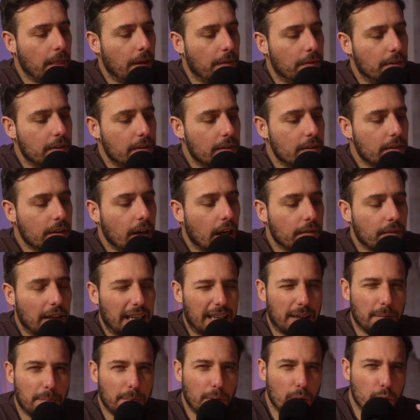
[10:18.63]
this is kind of
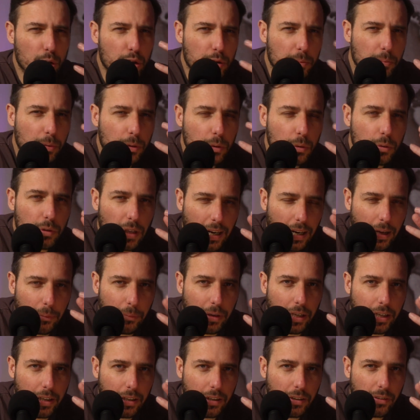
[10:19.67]
like a push-pull
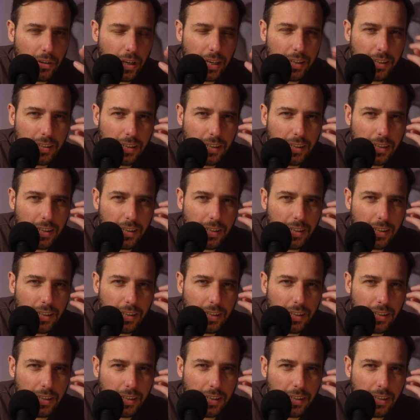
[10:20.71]
dynamic, right?